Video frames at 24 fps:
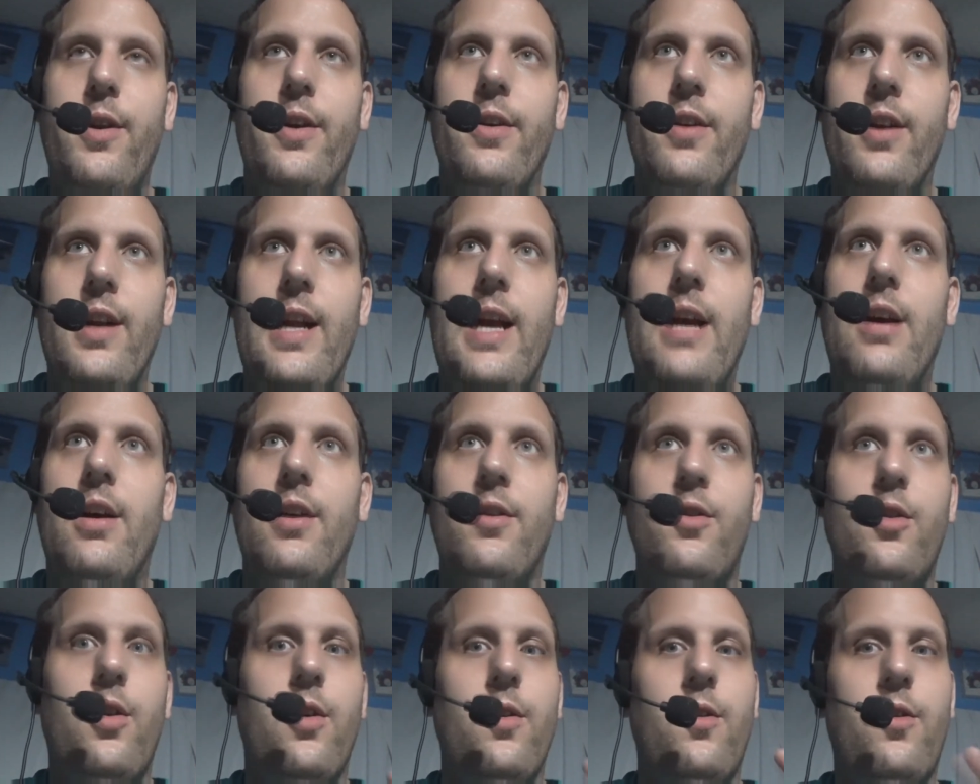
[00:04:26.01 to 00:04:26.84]
It's called
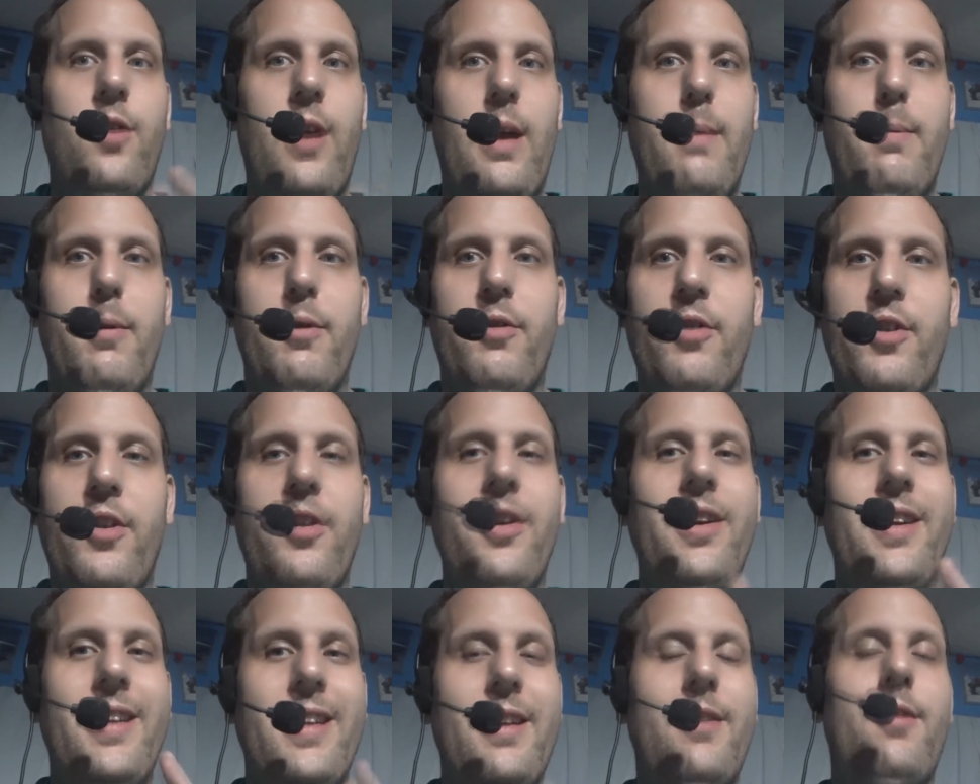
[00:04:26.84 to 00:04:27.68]
cybersecurity. This is
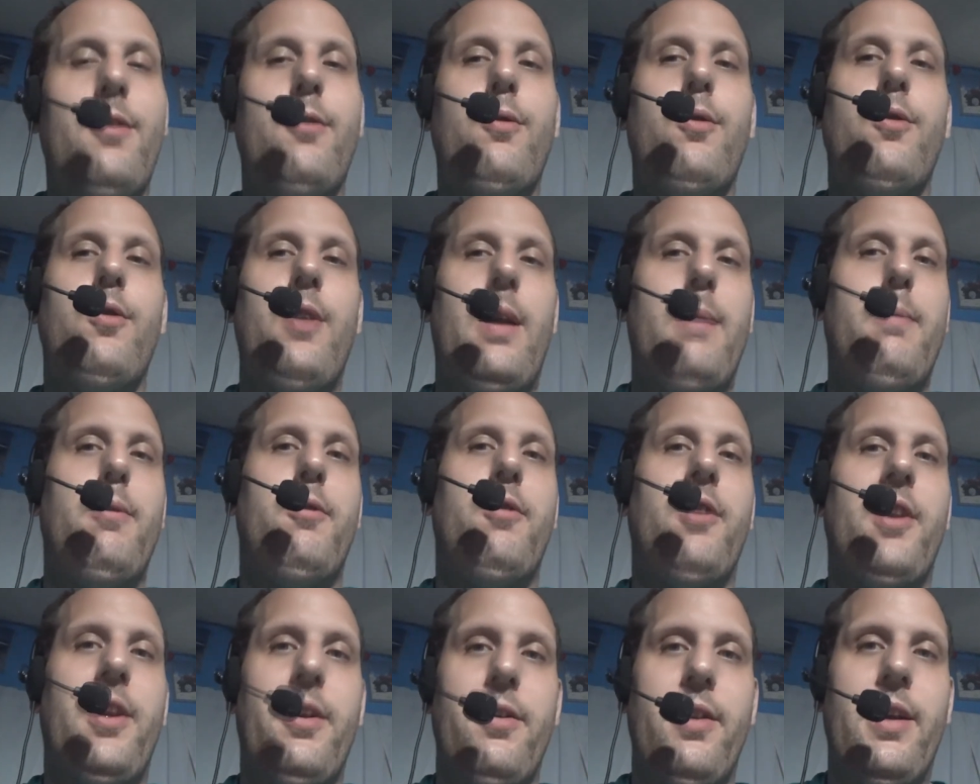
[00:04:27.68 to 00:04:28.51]
where cybersecurity
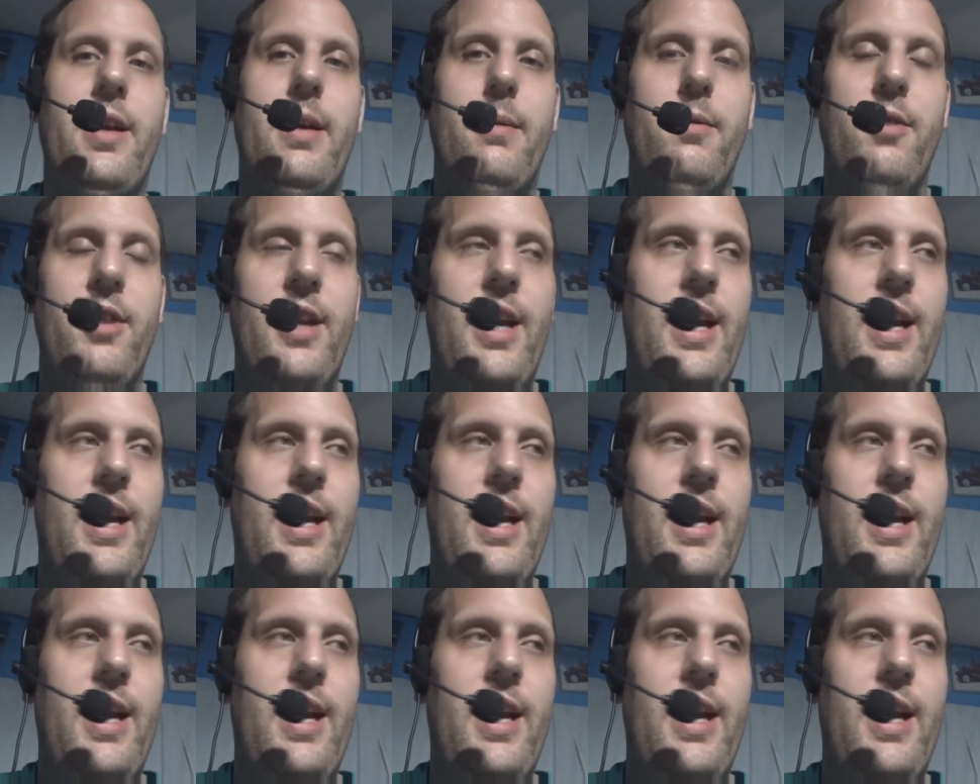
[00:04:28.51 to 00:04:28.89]
comes in handy.